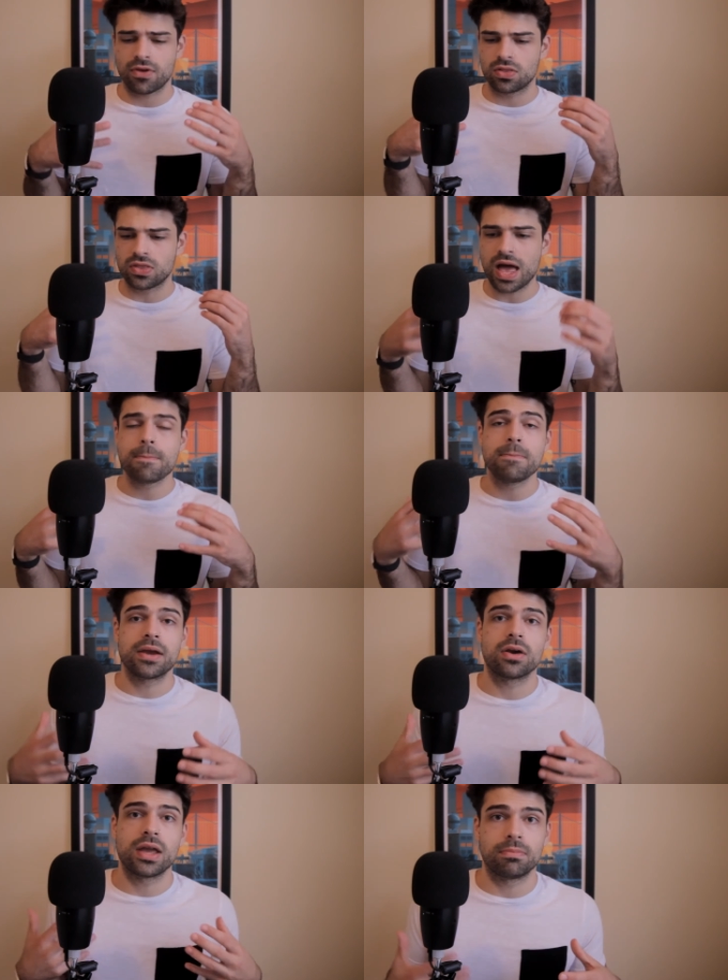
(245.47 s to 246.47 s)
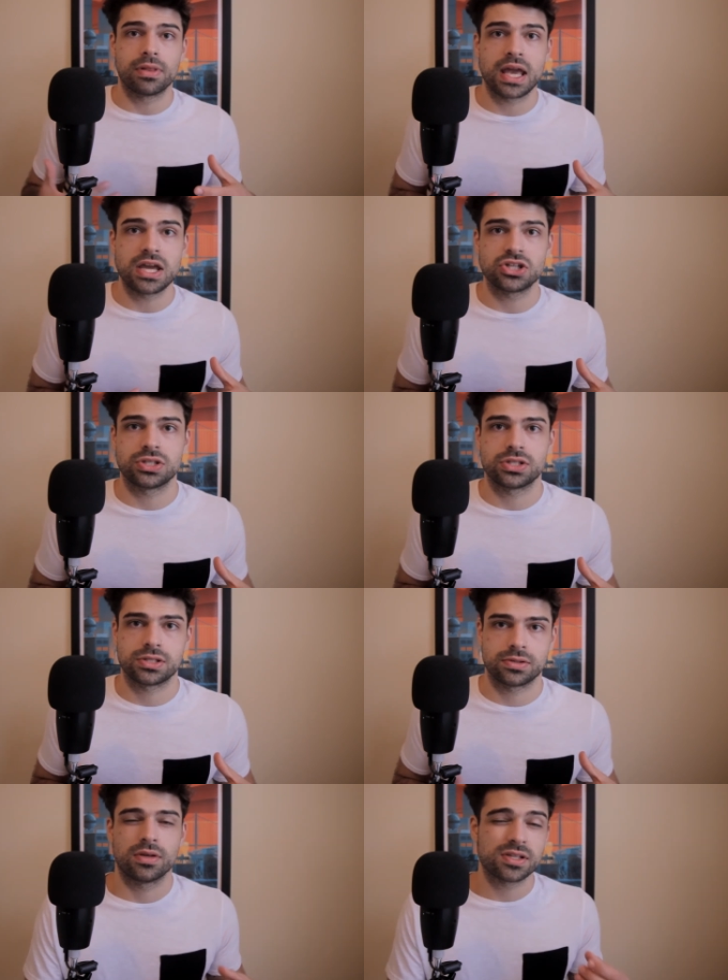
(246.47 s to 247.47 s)
a lot bigger
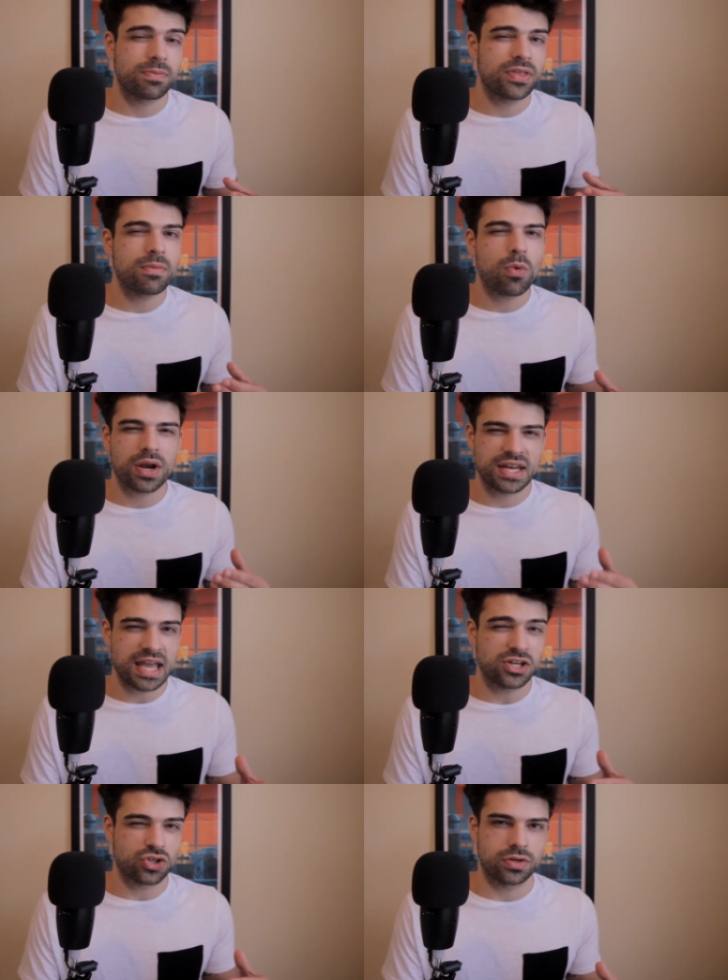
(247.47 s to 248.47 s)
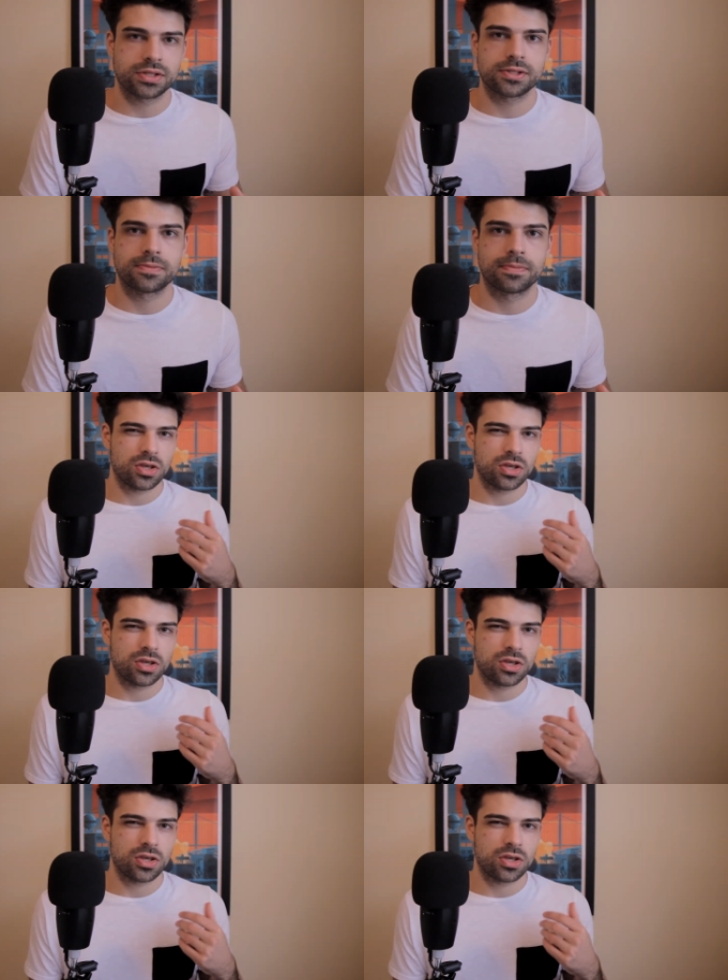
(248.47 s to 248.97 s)
implications, something more dangerous.